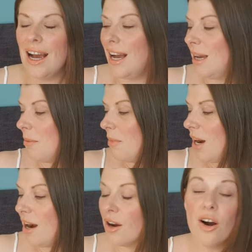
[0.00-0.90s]
I
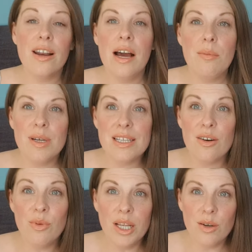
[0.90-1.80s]
can't help
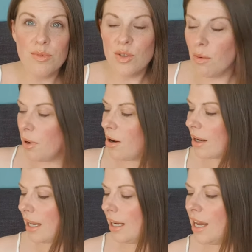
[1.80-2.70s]
myself when it comes to a
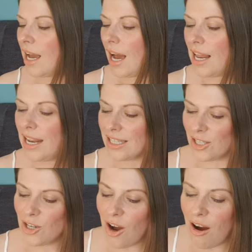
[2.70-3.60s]
bargain. Let's
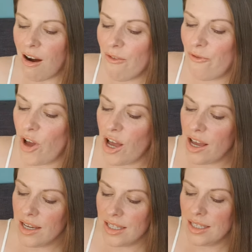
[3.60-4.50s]
start off
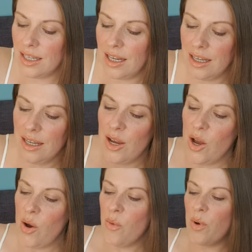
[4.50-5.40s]
first
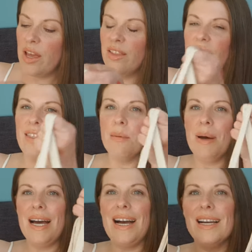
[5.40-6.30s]
with the
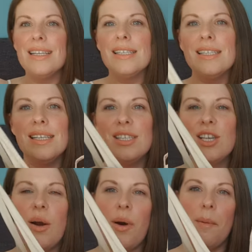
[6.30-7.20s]
bags.
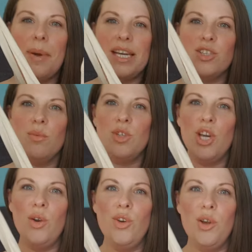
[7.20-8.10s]
So I picked up
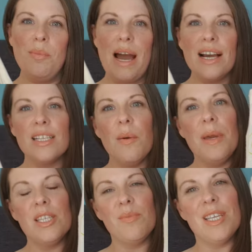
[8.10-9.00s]
2 new bags. I
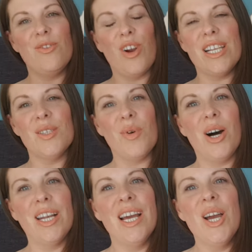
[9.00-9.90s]
picked up this Friends
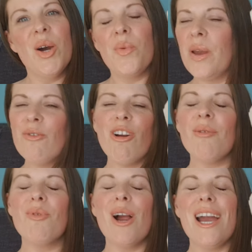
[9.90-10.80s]
one. We were on a
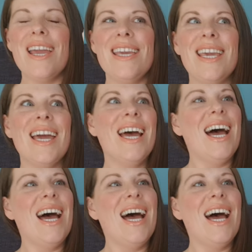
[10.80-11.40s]
break.